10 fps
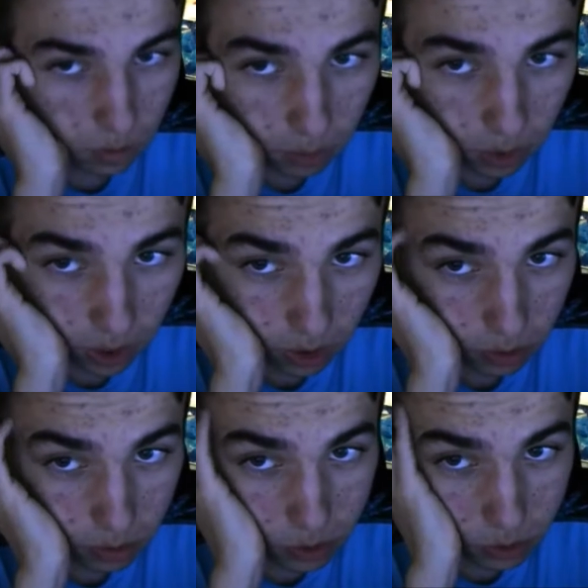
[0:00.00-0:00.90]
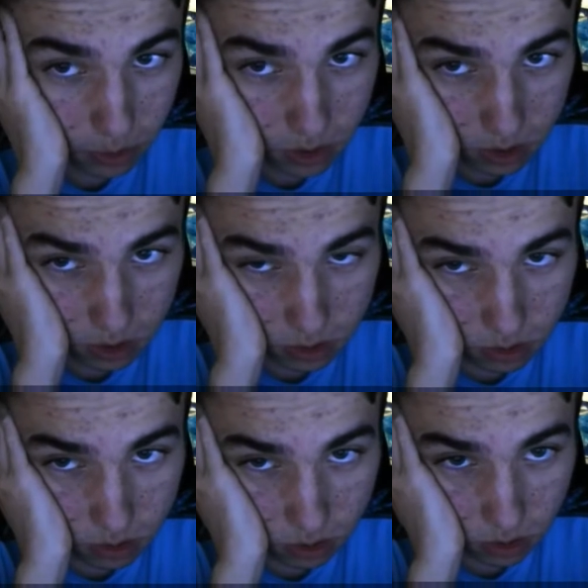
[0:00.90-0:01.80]
pulling out Trapezist.
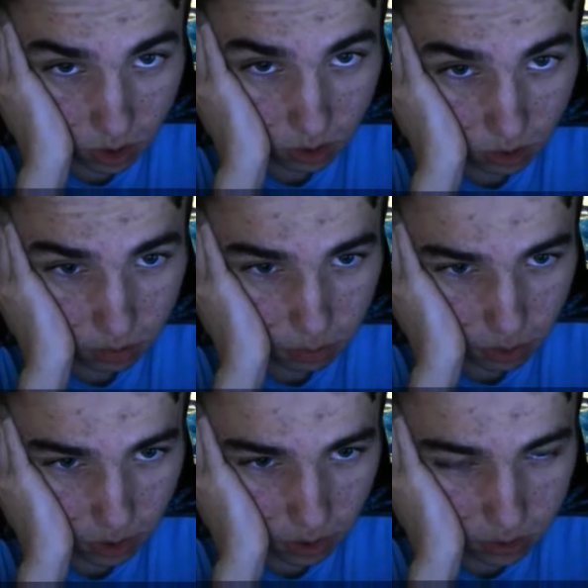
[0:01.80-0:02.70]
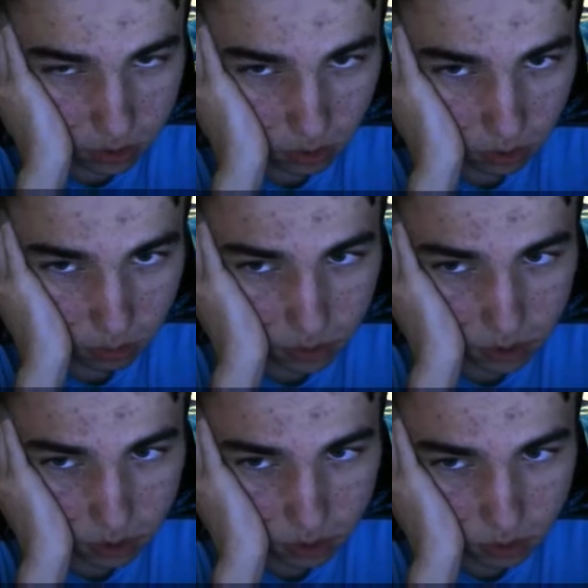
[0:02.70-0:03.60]
No, pulling out a Stunning
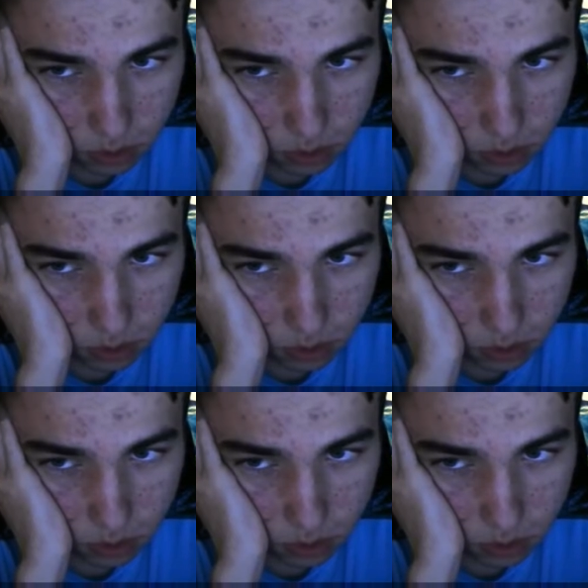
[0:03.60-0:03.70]
Presenter.